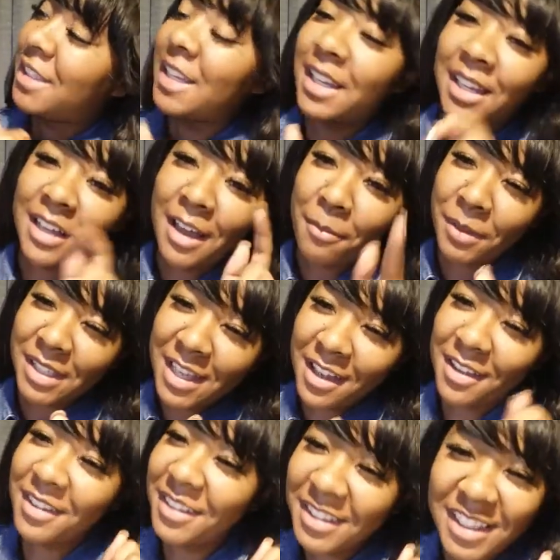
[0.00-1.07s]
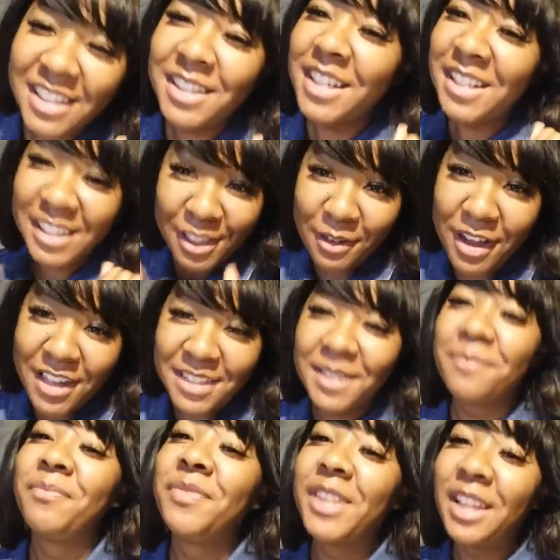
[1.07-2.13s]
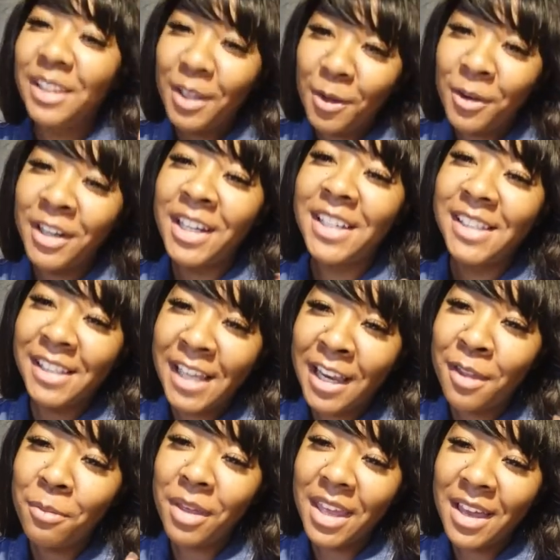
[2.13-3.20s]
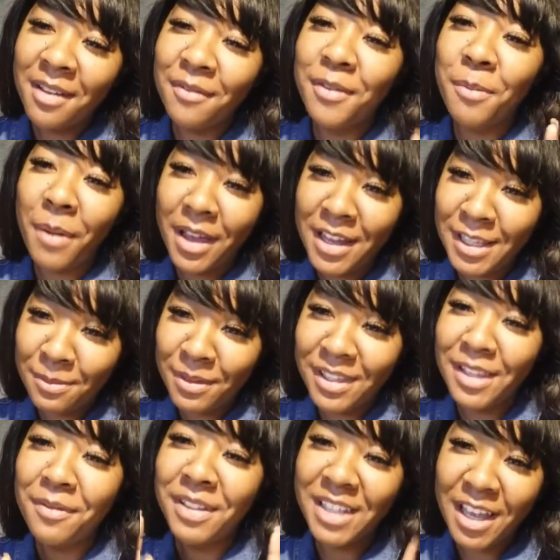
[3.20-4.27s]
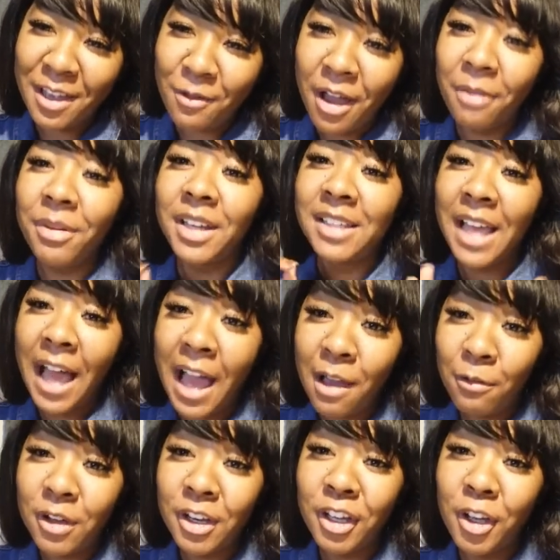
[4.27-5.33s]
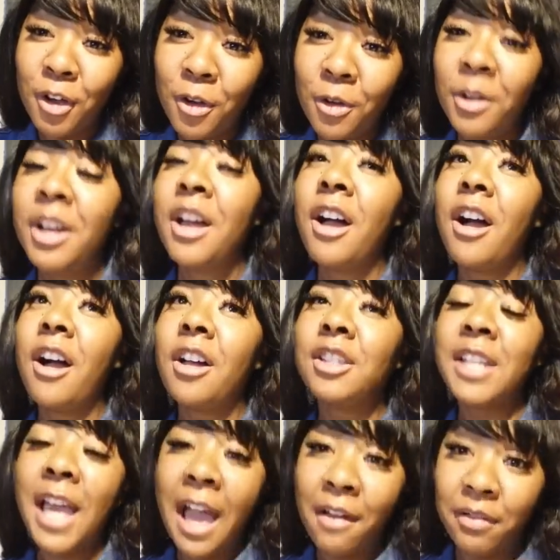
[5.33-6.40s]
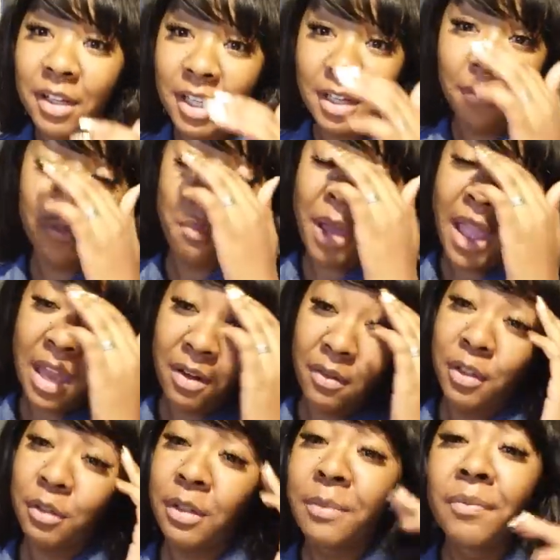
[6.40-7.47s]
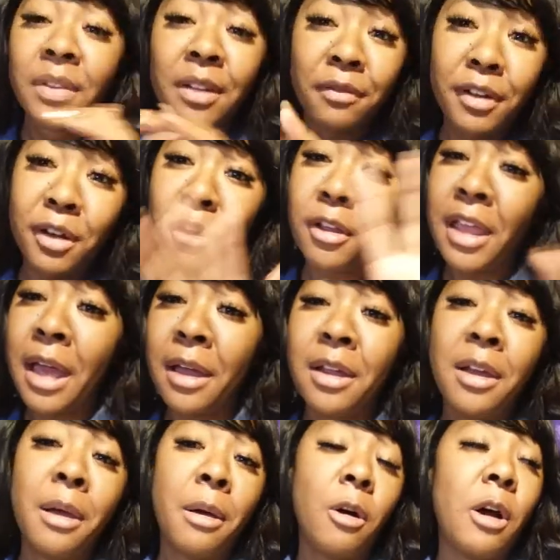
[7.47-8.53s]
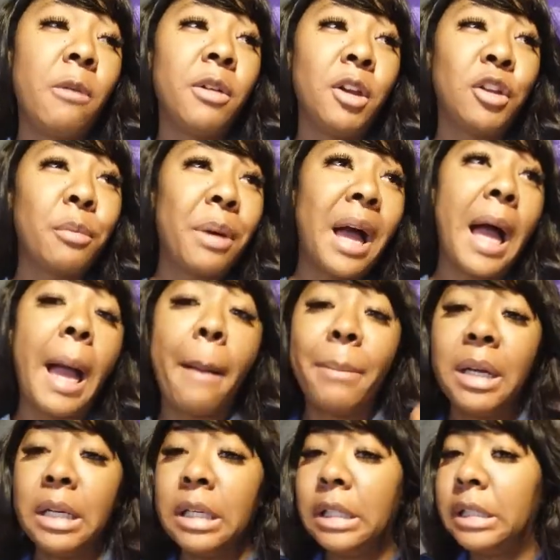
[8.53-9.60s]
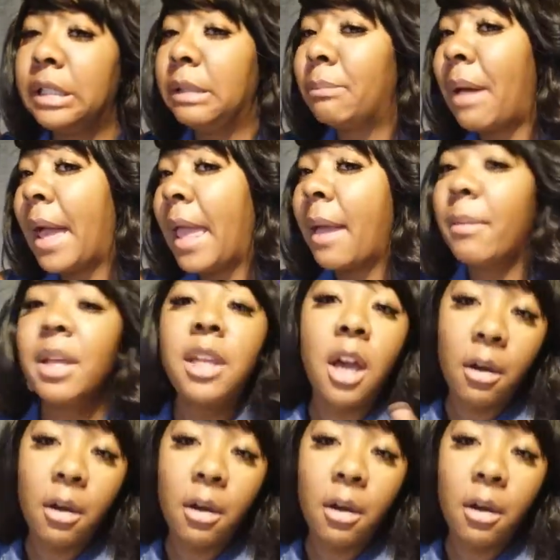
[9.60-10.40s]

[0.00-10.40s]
See, I'm gonna tell you, this is crazy. The Lord is setting me up for my husband. Let me tell you why. Because I want to go to Africa for my anniversary. Forget all that. Oh, I want to go to Bahamas and Miami.